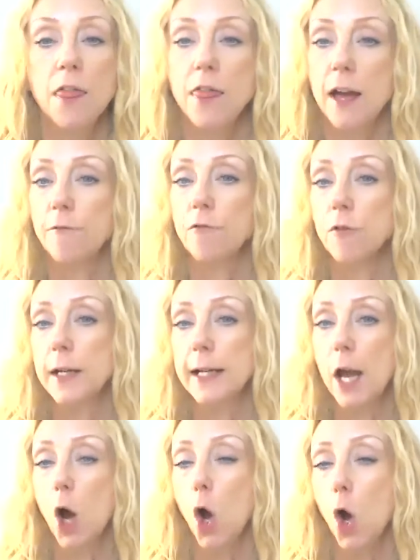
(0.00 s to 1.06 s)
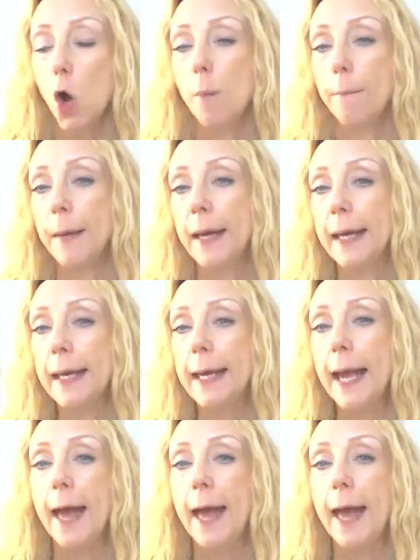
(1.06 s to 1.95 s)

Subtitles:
they've really hurt me,